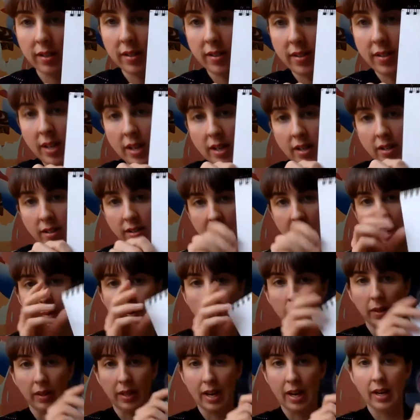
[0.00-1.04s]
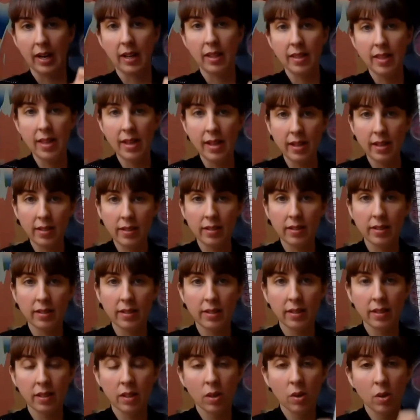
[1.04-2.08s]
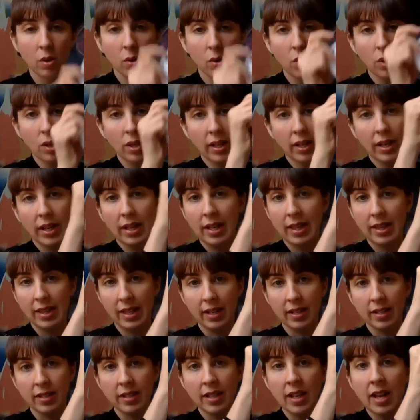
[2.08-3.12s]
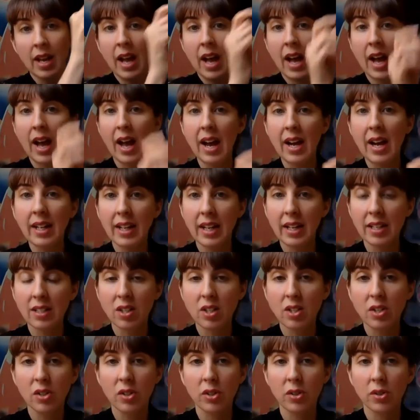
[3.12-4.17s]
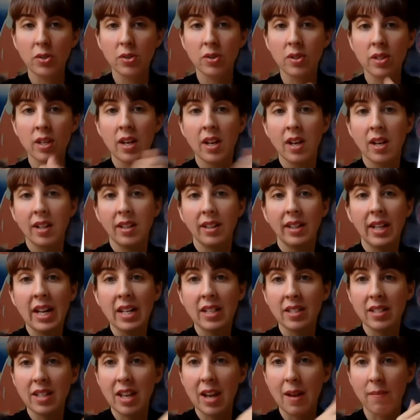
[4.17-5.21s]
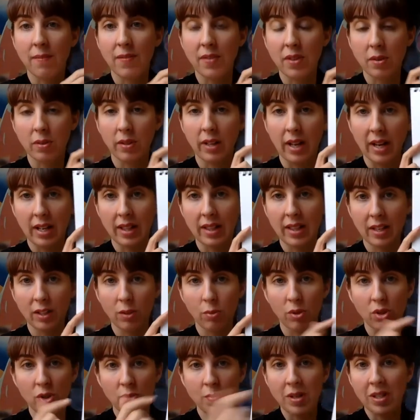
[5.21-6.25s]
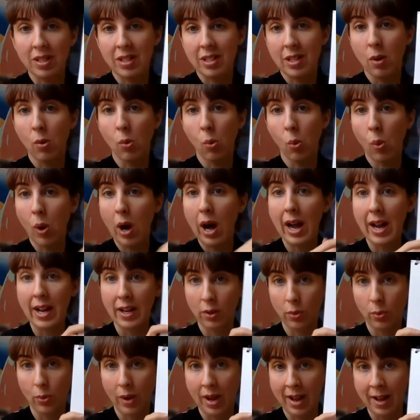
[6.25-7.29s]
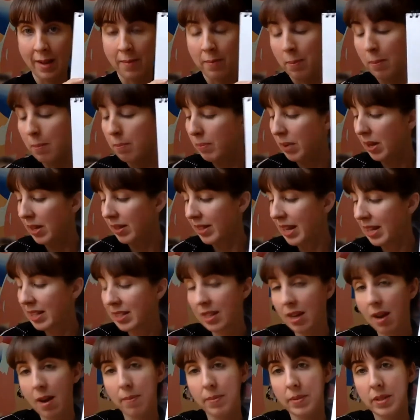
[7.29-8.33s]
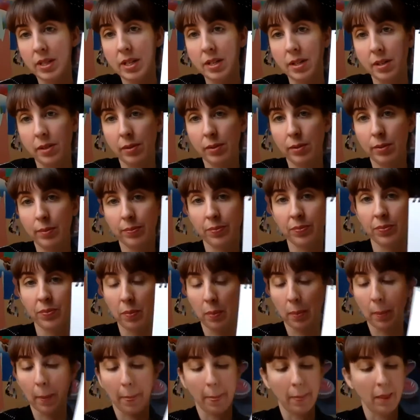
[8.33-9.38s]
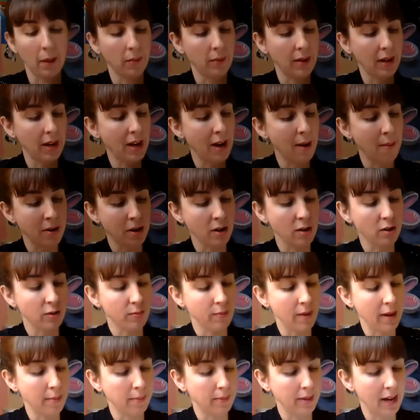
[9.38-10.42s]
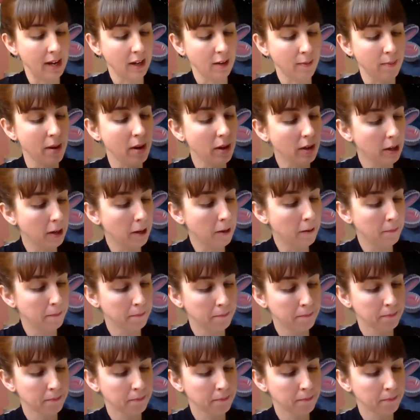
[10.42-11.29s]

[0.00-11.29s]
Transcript: cityscape like this or like this. I like to use landscape view like this, which means the wide way, but that's up to you. Okay, I'm gonna use my black marker.